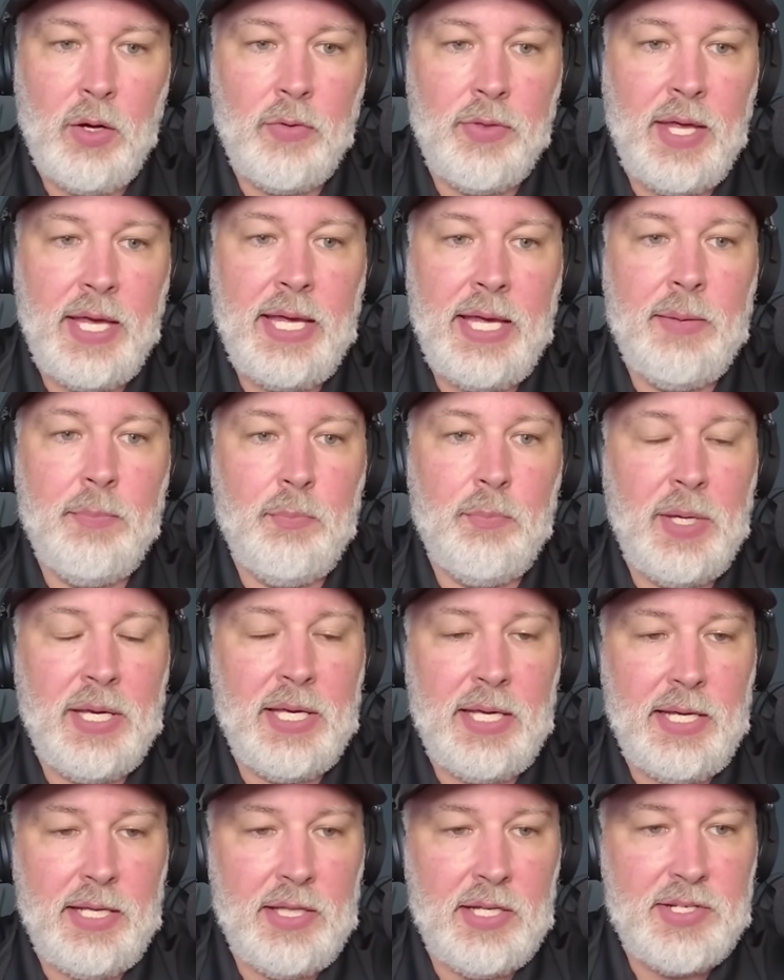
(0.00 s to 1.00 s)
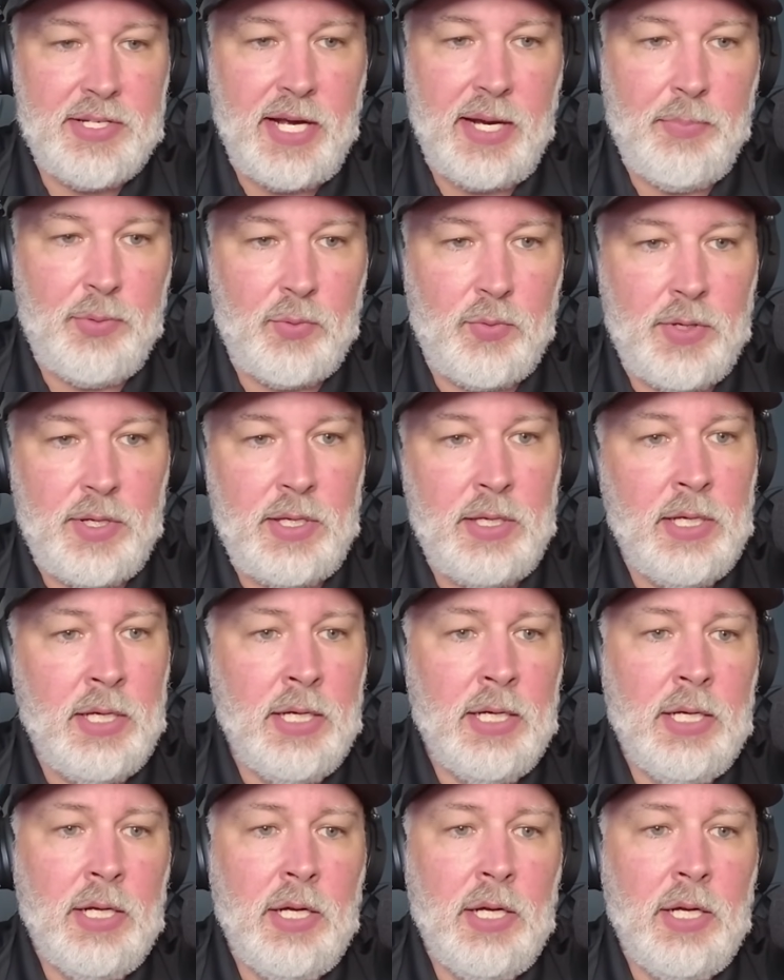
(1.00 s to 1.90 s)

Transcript: Are they picking in the top 3